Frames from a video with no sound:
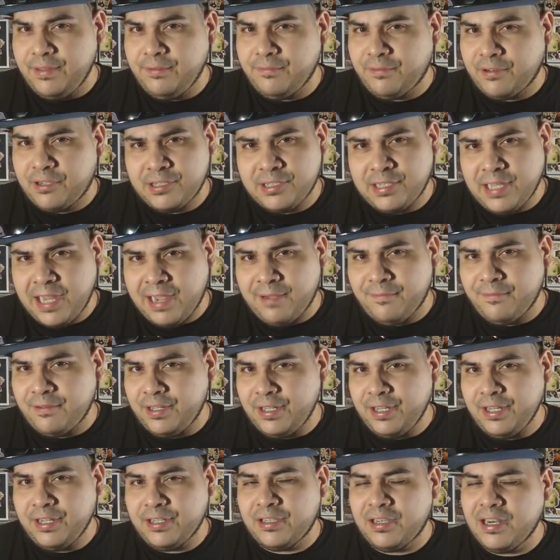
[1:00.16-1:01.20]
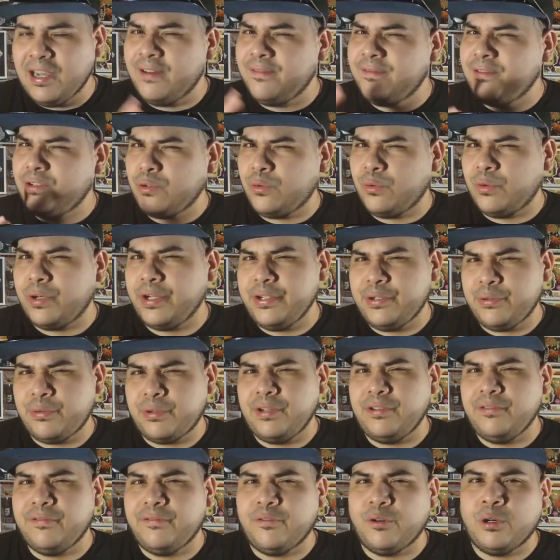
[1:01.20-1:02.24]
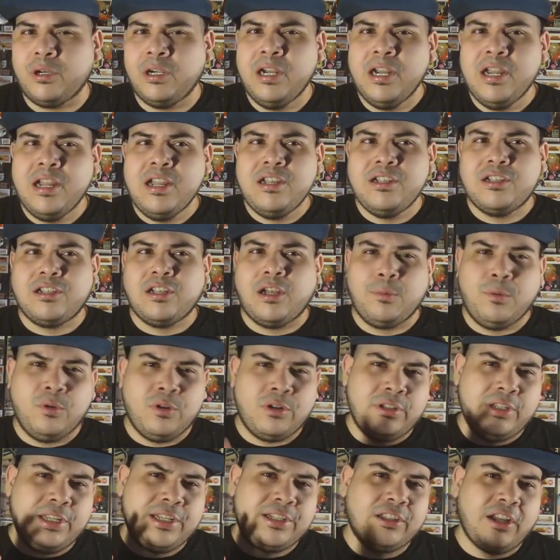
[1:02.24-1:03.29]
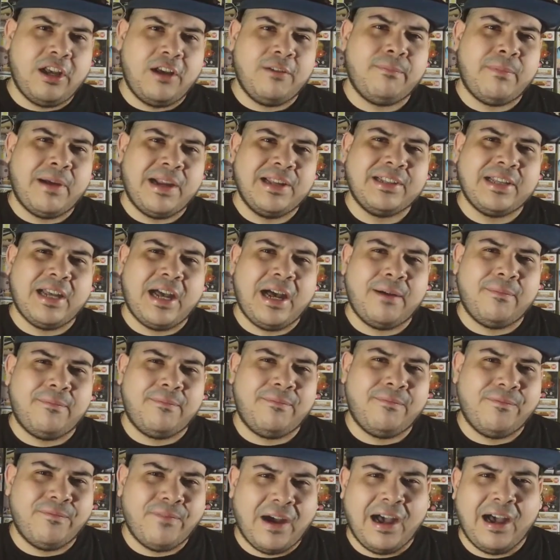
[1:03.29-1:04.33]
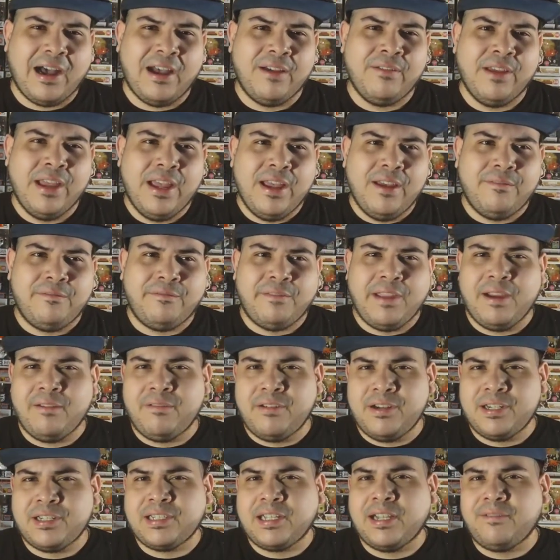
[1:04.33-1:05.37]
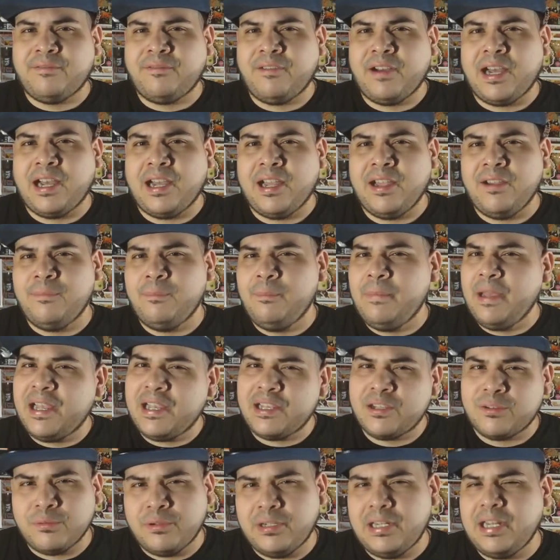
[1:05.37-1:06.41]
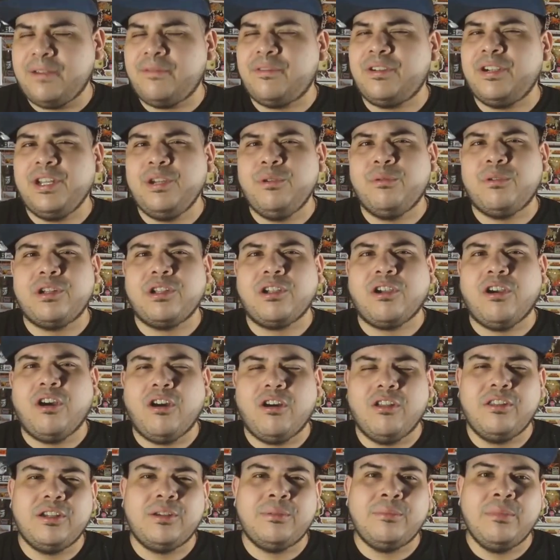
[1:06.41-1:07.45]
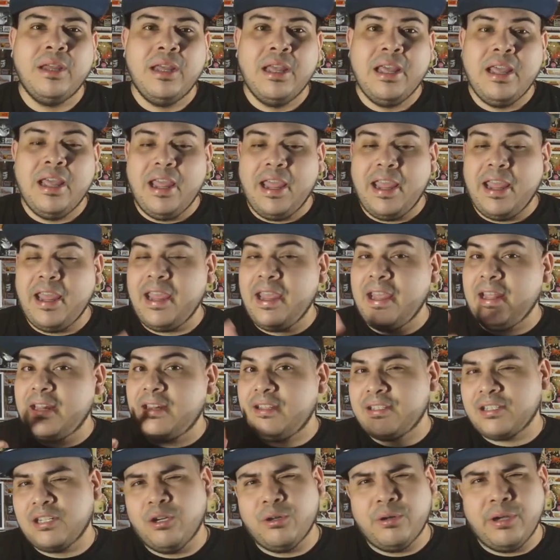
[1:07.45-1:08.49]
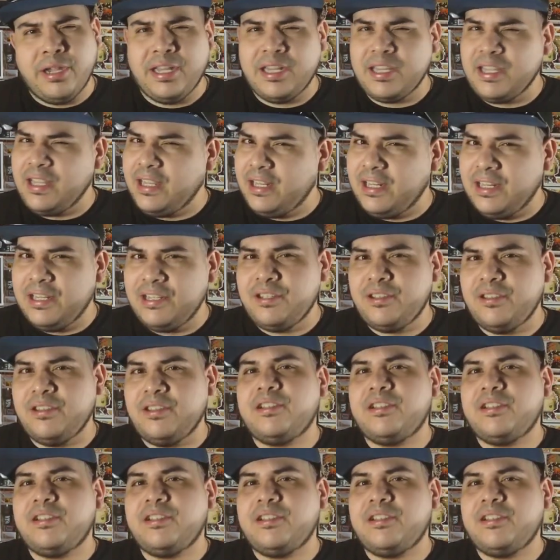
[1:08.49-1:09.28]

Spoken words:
the first half of the year of 2024. So I'm going to list off my top five favorites, top five, best, whatever you want to call them, and let's go ahead and get into